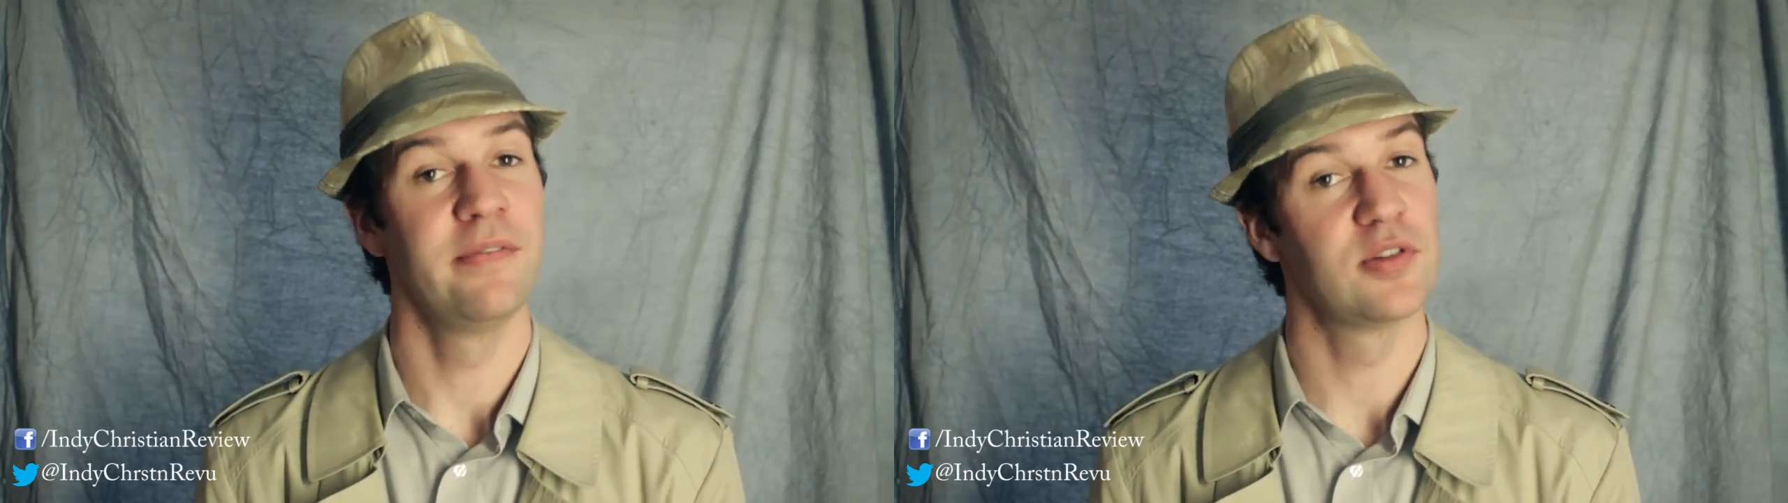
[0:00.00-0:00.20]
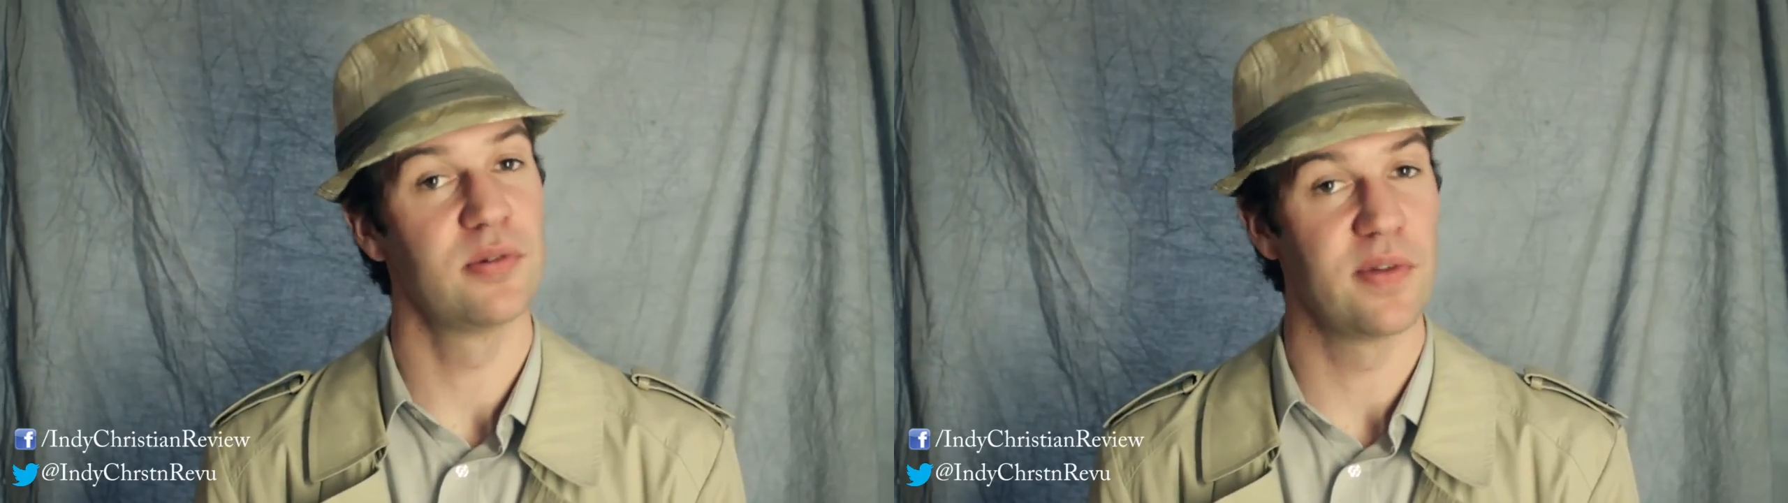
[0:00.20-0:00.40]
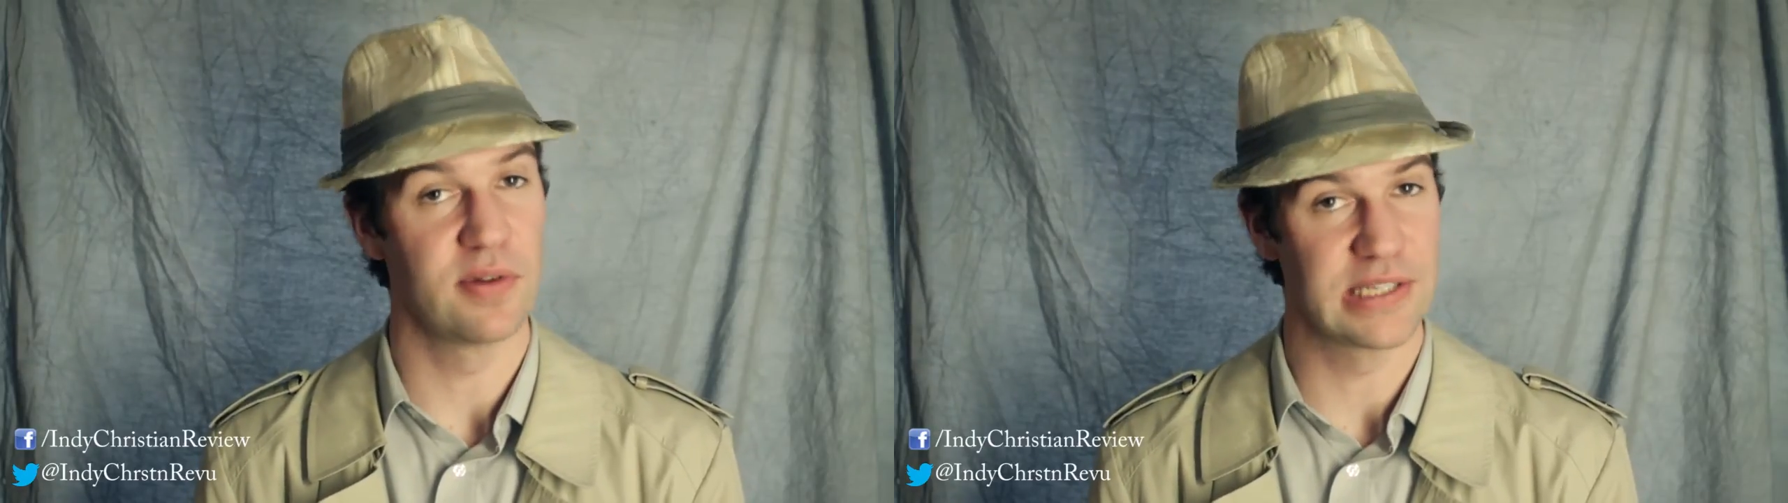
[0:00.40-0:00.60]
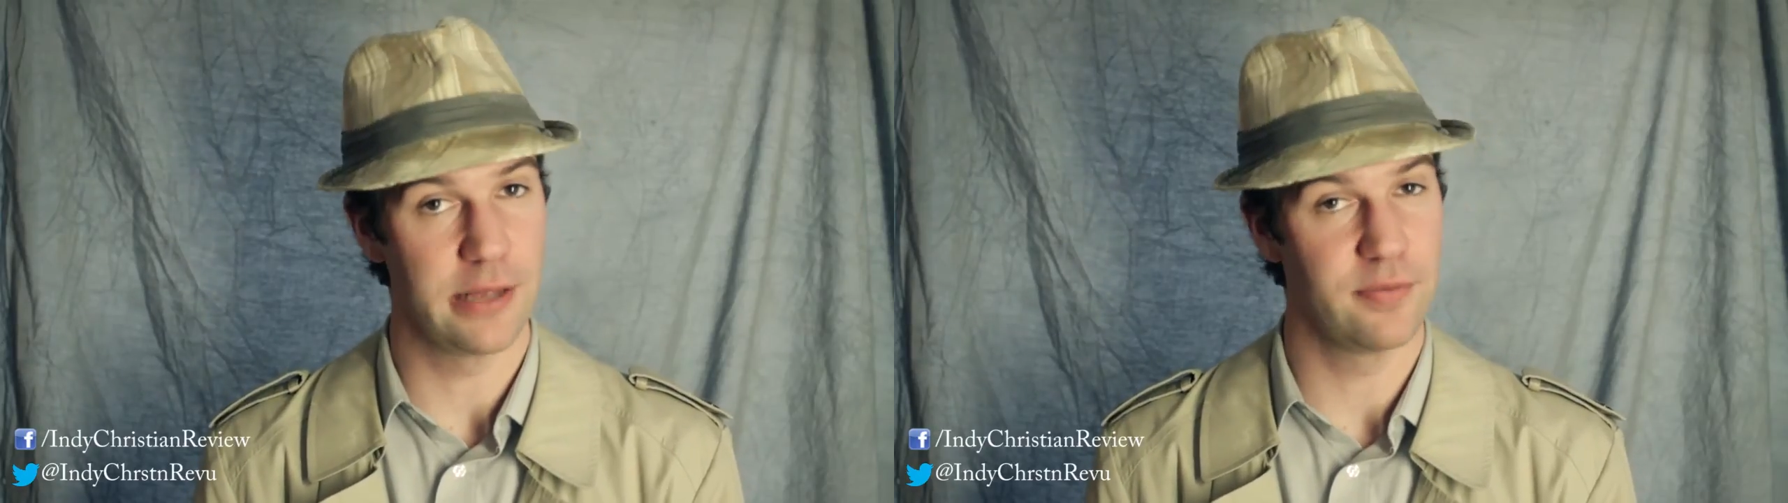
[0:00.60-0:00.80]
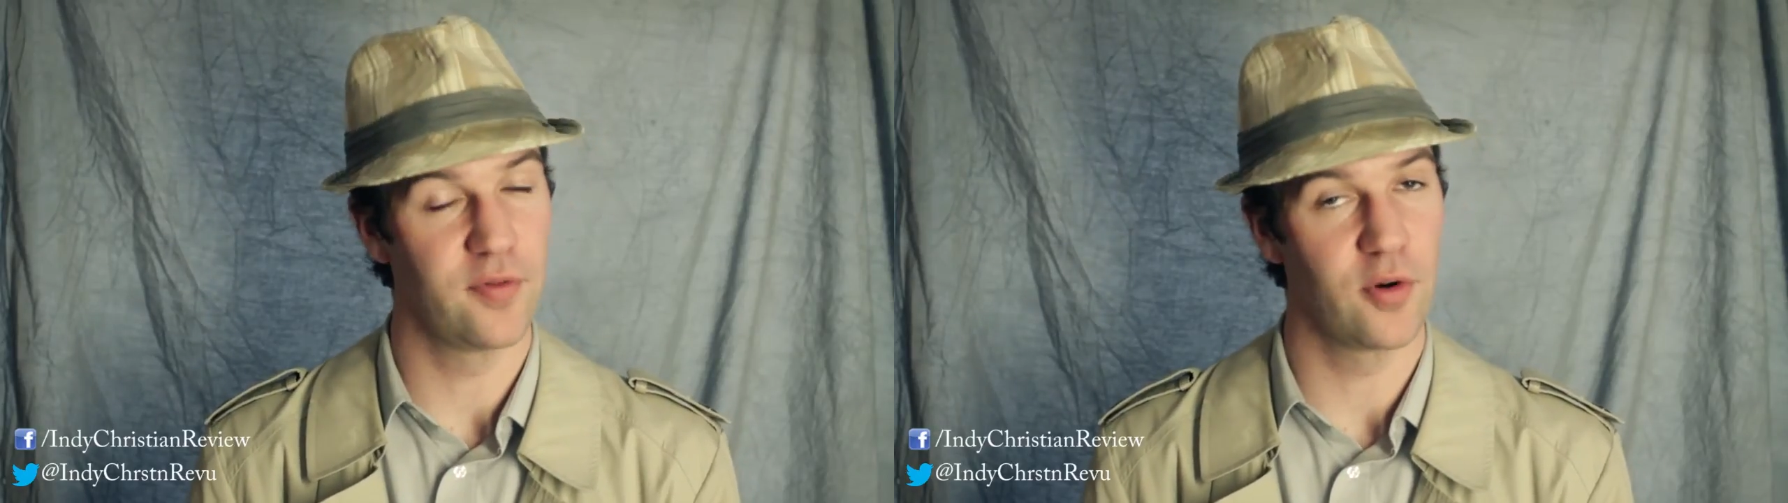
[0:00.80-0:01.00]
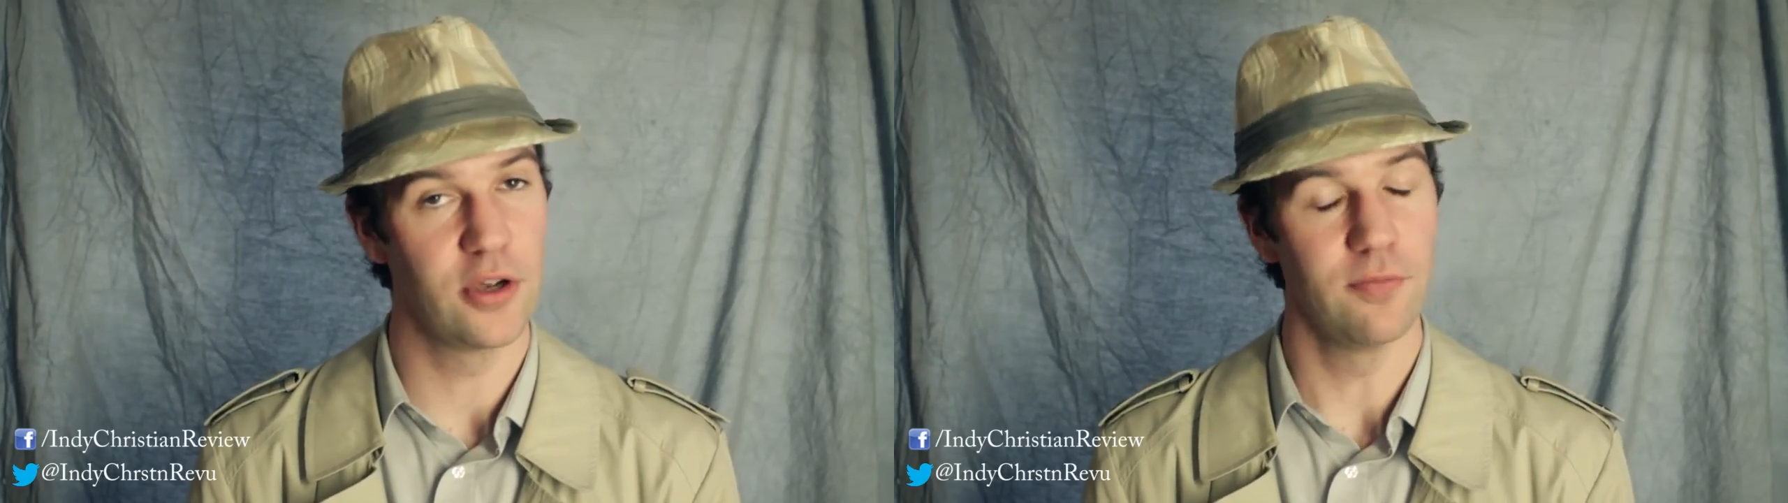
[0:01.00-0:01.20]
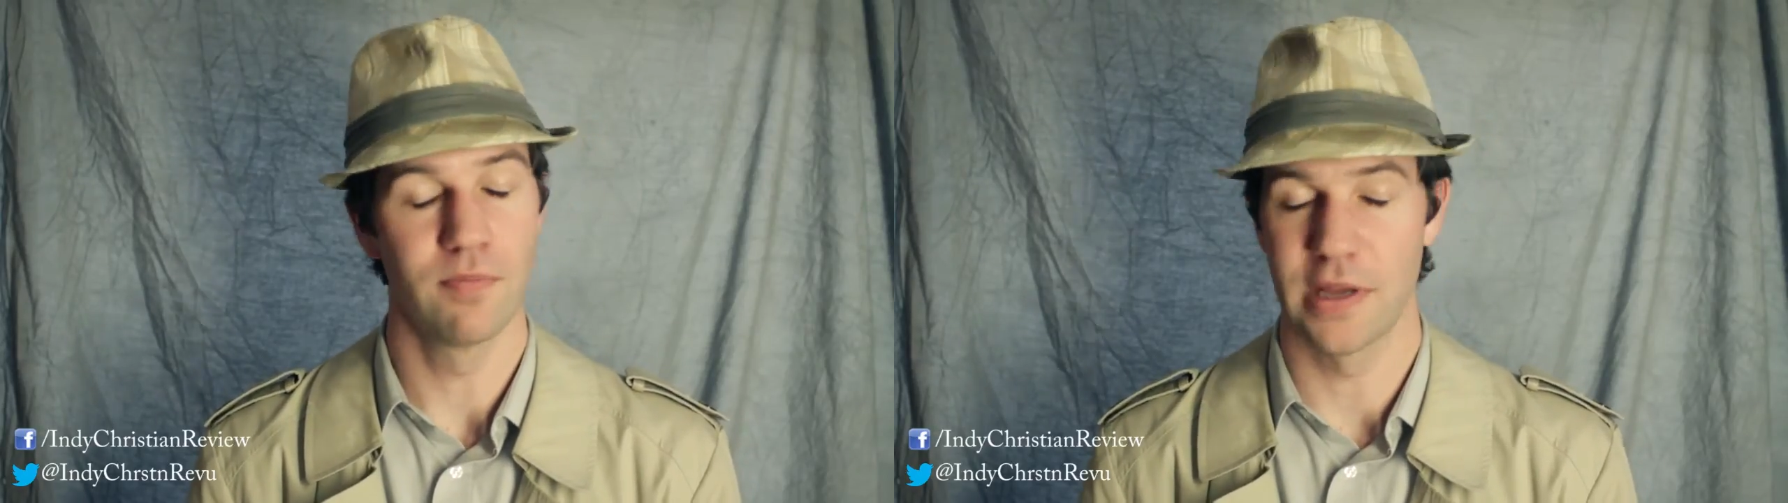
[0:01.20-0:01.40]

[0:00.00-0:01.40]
if this review is helpful for you.